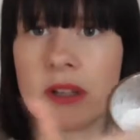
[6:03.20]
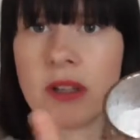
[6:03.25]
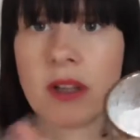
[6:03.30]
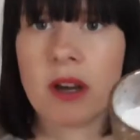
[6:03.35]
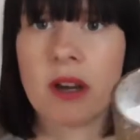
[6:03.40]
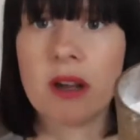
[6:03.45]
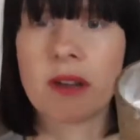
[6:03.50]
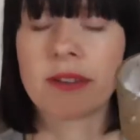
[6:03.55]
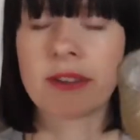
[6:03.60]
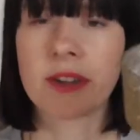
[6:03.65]
a
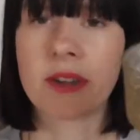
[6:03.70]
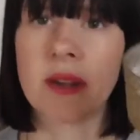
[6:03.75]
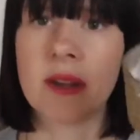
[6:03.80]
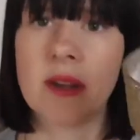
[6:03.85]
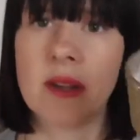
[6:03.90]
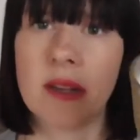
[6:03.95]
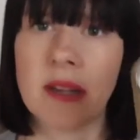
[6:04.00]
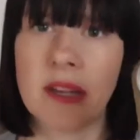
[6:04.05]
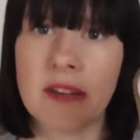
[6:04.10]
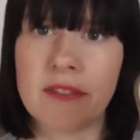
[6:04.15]
lot
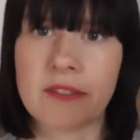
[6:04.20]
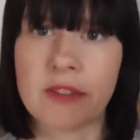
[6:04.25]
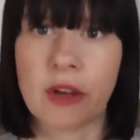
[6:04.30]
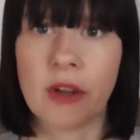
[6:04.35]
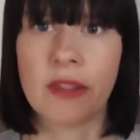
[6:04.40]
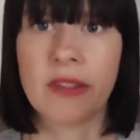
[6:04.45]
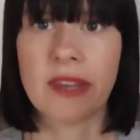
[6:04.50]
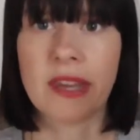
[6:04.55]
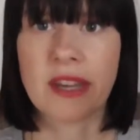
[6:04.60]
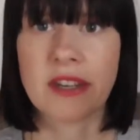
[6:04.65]
left
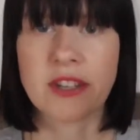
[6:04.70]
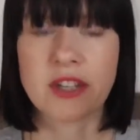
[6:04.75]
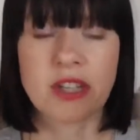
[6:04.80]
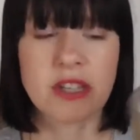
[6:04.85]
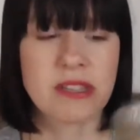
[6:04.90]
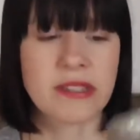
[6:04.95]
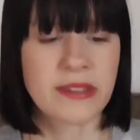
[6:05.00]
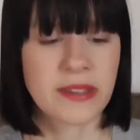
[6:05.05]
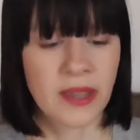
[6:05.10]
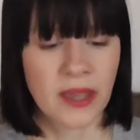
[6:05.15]
on the
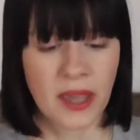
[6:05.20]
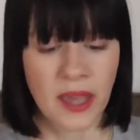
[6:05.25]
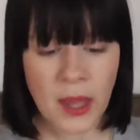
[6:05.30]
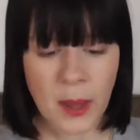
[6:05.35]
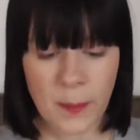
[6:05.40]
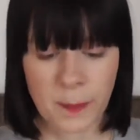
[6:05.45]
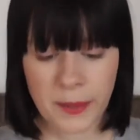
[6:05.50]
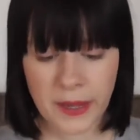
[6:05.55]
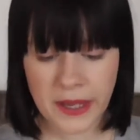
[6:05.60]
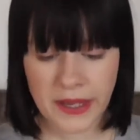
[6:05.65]
edges,
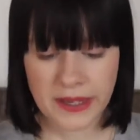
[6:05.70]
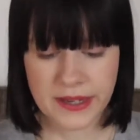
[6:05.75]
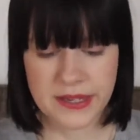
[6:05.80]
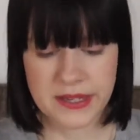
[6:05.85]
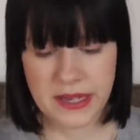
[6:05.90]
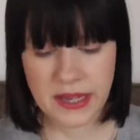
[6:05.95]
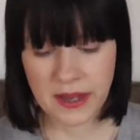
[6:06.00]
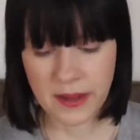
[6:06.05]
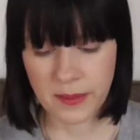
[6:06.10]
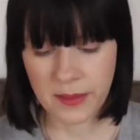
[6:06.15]

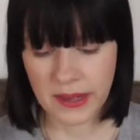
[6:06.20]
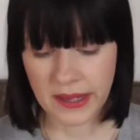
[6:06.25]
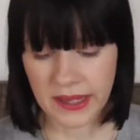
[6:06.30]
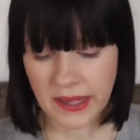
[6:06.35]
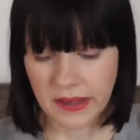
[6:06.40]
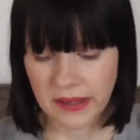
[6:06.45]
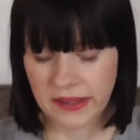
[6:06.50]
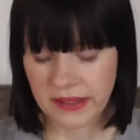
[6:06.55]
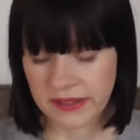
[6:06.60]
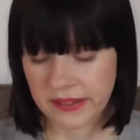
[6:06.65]
but I
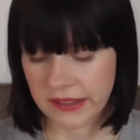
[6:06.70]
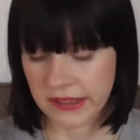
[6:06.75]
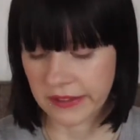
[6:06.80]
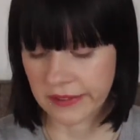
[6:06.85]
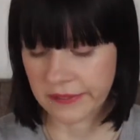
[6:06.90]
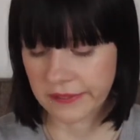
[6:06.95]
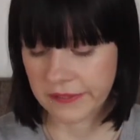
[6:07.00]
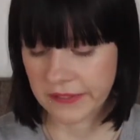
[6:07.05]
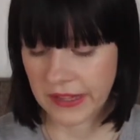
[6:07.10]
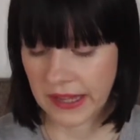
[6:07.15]
got it as a
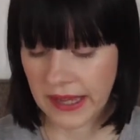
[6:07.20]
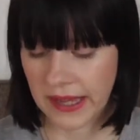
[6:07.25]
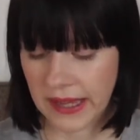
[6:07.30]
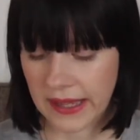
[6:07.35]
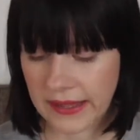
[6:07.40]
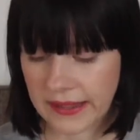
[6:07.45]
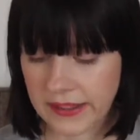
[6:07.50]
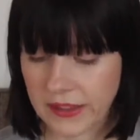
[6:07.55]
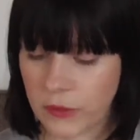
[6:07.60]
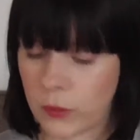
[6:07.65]
gift
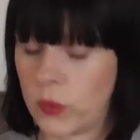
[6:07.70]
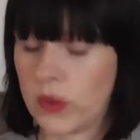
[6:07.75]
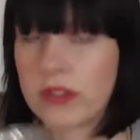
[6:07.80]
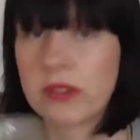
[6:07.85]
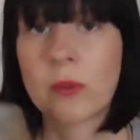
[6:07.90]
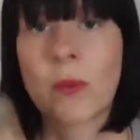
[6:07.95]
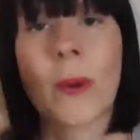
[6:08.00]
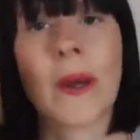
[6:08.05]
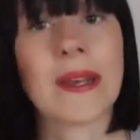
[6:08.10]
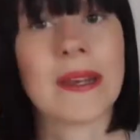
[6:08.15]
and it was
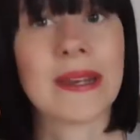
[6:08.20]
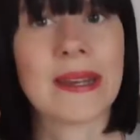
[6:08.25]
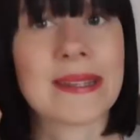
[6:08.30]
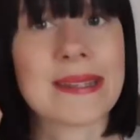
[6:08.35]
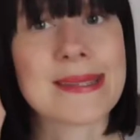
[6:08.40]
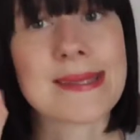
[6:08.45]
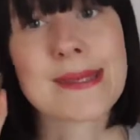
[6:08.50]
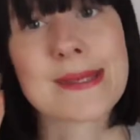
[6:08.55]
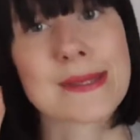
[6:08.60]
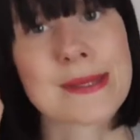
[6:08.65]
quite
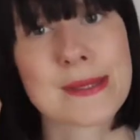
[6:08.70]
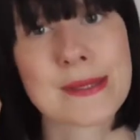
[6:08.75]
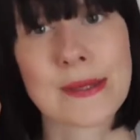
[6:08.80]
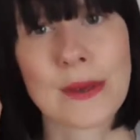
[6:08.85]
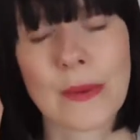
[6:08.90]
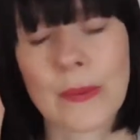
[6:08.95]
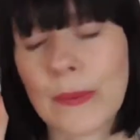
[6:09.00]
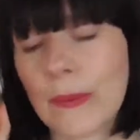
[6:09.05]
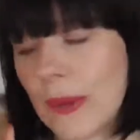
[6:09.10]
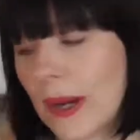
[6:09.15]
nice.
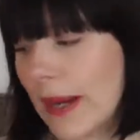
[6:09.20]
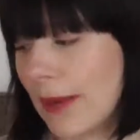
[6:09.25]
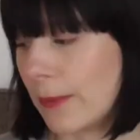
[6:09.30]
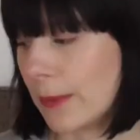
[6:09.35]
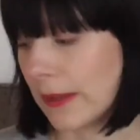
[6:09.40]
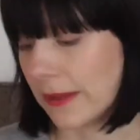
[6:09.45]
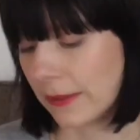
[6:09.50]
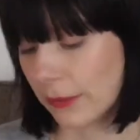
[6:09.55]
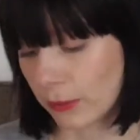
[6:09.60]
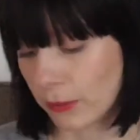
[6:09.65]
So I
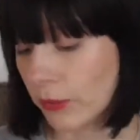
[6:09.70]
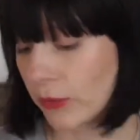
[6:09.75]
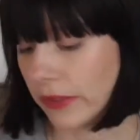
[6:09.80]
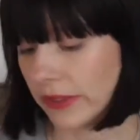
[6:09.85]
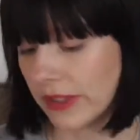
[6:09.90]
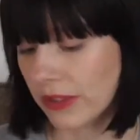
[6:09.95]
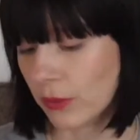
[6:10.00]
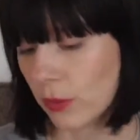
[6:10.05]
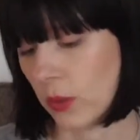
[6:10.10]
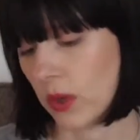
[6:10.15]
went through
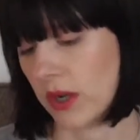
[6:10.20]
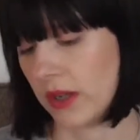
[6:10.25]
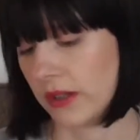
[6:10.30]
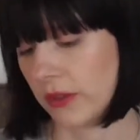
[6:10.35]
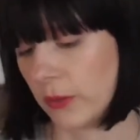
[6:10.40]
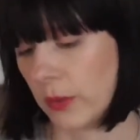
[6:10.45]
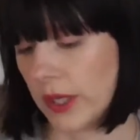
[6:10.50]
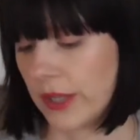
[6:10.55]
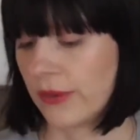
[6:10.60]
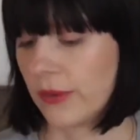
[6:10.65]
this
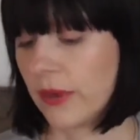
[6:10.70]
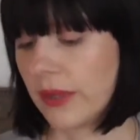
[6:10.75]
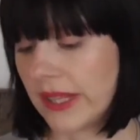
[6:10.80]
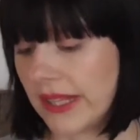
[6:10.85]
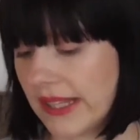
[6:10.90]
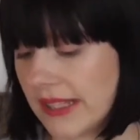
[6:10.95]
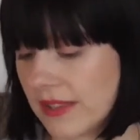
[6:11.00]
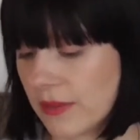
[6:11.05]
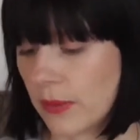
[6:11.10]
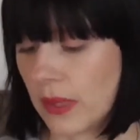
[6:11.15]
one quite
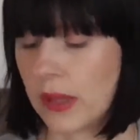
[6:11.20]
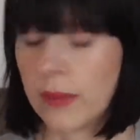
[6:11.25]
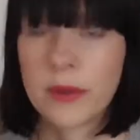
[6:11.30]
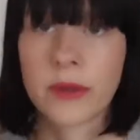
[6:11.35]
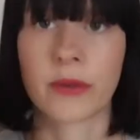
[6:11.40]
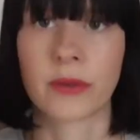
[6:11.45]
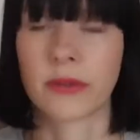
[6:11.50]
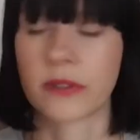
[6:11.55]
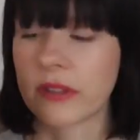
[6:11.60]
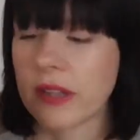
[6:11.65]
quickly as well,
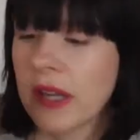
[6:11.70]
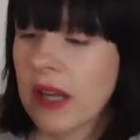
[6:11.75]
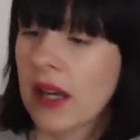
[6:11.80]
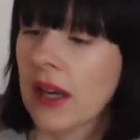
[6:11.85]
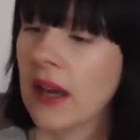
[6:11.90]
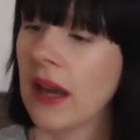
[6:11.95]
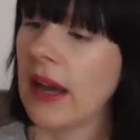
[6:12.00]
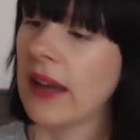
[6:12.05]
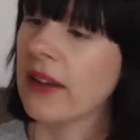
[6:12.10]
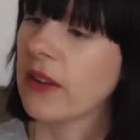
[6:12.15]
because
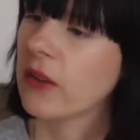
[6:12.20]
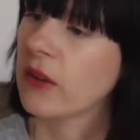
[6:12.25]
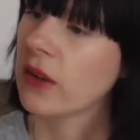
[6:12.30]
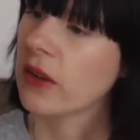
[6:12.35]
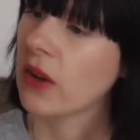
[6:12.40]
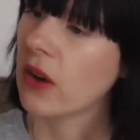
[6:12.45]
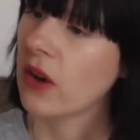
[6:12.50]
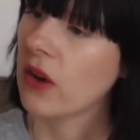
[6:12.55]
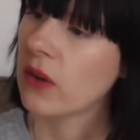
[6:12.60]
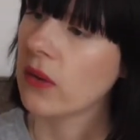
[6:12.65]
I
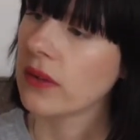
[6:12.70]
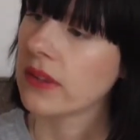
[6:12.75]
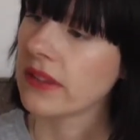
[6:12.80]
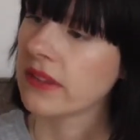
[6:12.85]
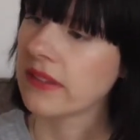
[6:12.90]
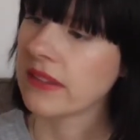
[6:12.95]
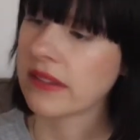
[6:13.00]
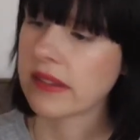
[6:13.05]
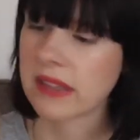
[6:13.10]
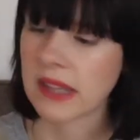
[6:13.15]
don't know, it
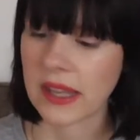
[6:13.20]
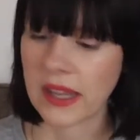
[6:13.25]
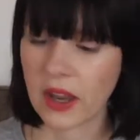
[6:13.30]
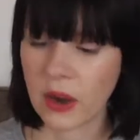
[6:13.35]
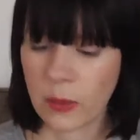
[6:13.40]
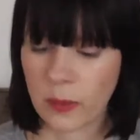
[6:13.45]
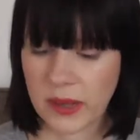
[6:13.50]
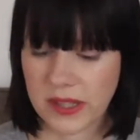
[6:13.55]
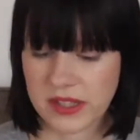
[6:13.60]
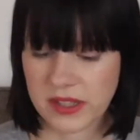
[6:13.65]
doesn't say
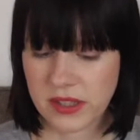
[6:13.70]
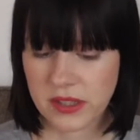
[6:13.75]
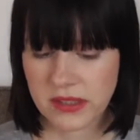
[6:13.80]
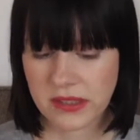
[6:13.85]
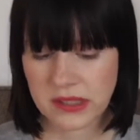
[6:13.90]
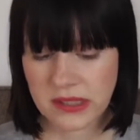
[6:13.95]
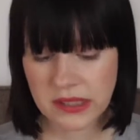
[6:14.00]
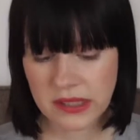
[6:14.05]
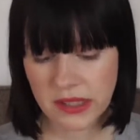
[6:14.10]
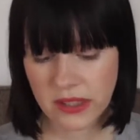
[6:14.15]
how much it
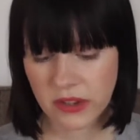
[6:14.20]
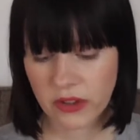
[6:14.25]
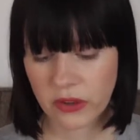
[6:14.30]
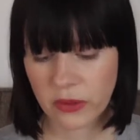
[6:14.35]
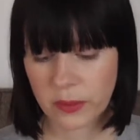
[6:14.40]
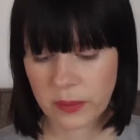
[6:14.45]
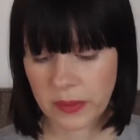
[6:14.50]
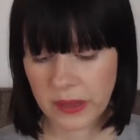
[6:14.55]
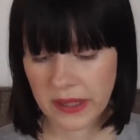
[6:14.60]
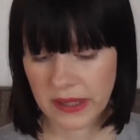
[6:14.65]
is in
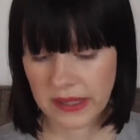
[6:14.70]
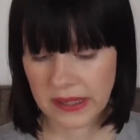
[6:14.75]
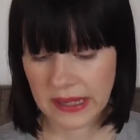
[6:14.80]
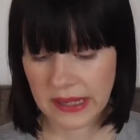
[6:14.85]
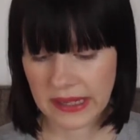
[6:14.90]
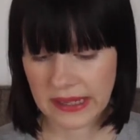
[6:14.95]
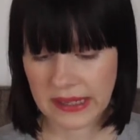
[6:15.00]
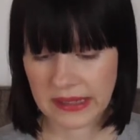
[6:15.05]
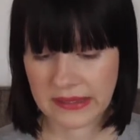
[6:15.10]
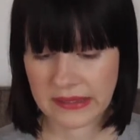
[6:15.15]
here,
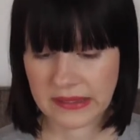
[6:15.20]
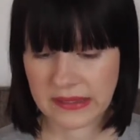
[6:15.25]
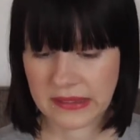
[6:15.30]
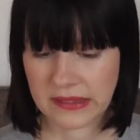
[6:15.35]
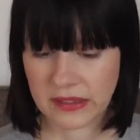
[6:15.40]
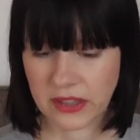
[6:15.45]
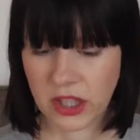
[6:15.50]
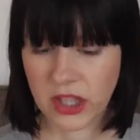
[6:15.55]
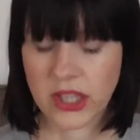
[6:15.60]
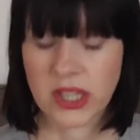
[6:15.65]
but I guess
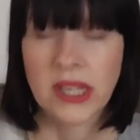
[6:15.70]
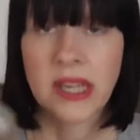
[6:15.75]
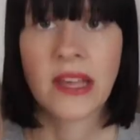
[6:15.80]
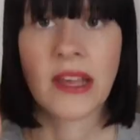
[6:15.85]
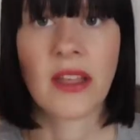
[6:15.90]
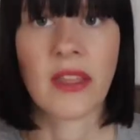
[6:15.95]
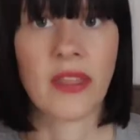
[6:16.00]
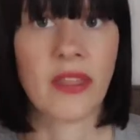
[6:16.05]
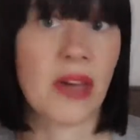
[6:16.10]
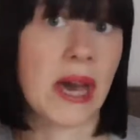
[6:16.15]
it's not
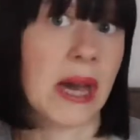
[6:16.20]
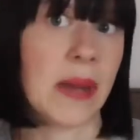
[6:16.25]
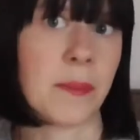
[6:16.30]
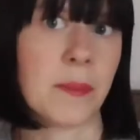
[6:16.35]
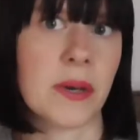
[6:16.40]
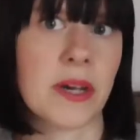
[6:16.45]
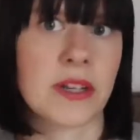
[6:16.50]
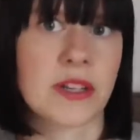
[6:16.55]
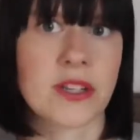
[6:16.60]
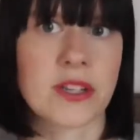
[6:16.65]
that
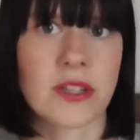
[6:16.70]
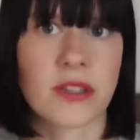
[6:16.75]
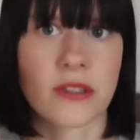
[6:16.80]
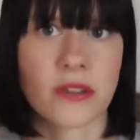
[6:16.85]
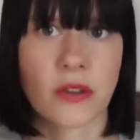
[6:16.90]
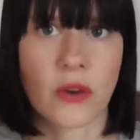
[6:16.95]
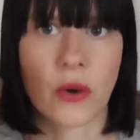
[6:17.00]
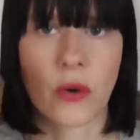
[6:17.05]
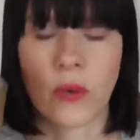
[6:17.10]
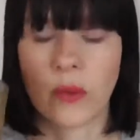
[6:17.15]
much,
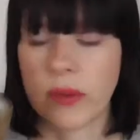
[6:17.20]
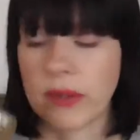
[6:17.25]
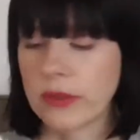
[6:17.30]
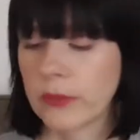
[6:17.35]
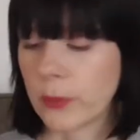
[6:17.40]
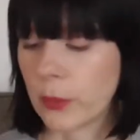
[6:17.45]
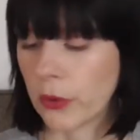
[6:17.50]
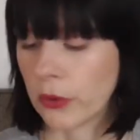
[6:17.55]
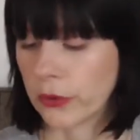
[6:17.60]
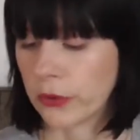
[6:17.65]
so
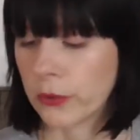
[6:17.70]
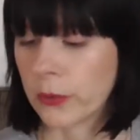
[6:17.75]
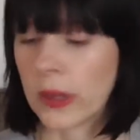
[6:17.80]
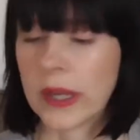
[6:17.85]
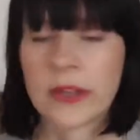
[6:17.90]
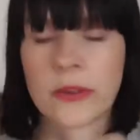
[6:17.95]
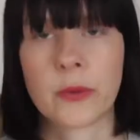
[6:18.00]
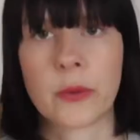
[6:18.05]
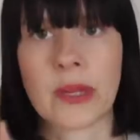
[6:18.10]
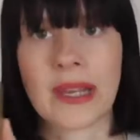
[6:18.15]
it burned
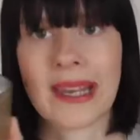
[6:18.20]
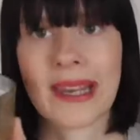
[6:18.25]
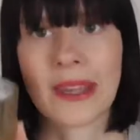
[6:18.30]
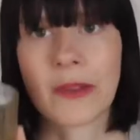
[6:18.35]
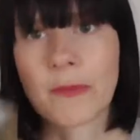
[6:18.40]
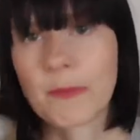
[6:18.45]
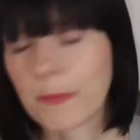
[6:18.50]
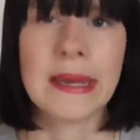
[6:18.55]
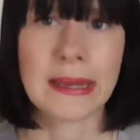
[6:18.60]
quite quickly.